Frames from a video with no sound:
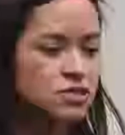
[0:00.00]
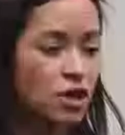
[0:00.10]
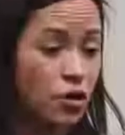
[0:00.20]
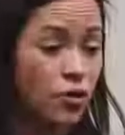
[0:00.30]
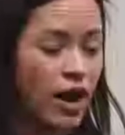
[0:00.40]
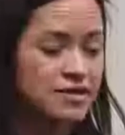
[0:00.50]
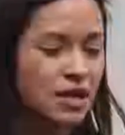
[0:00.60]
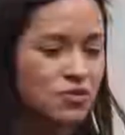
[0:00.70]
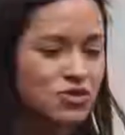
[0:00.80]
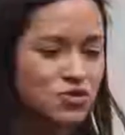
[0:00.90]
So as
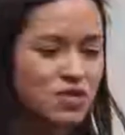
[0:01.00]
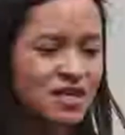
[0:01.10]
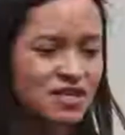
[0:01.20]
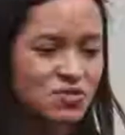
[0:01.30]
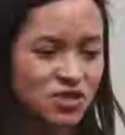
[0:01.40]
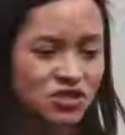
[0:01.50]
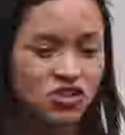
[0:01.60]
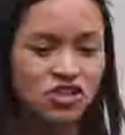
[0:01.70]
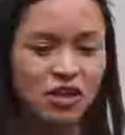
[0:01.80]
I was doing this research